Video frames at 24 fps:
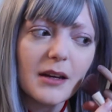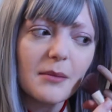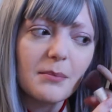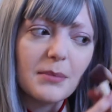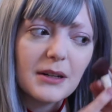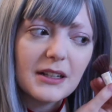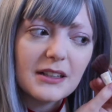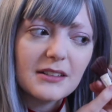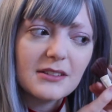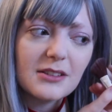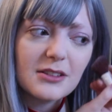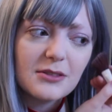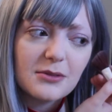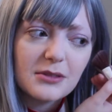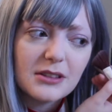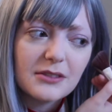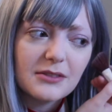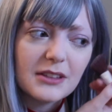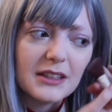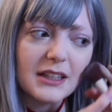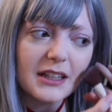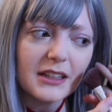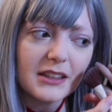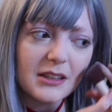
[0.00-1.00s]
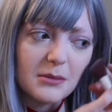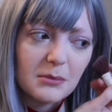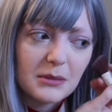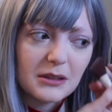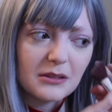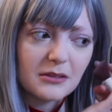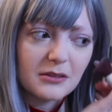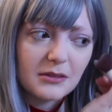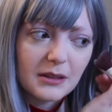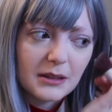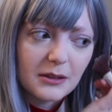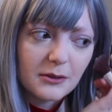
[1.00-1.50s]
but sort of like in the
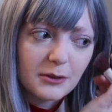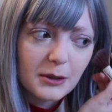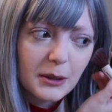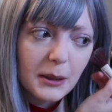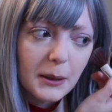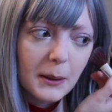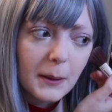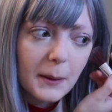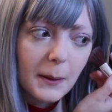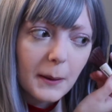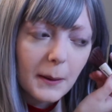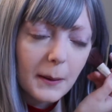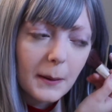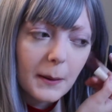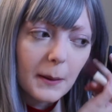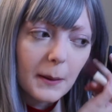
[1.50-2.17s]
middle right over here.